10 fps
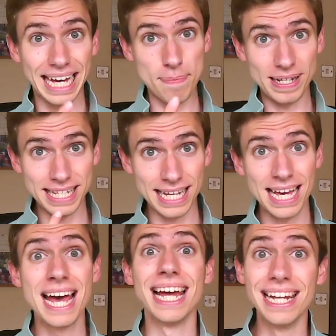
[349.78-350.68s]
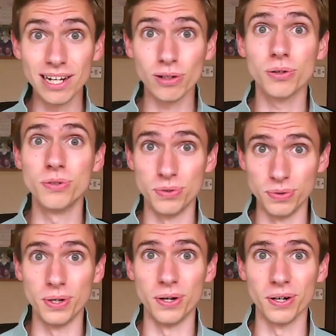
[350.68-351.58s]
Répétez, l'Irlande du
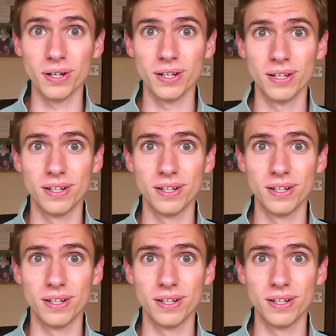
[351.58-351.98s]
Nord,